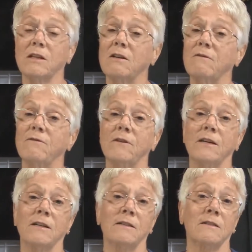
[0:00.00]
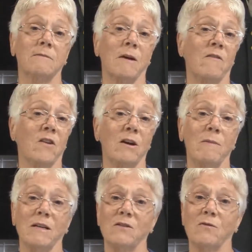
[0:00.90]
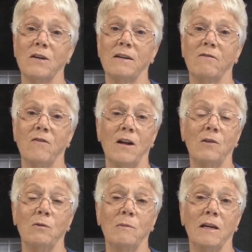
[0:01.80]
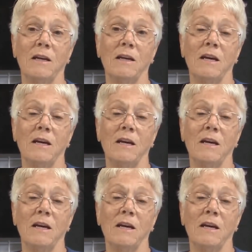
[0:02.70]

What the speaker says: good friends. My very best friend followed me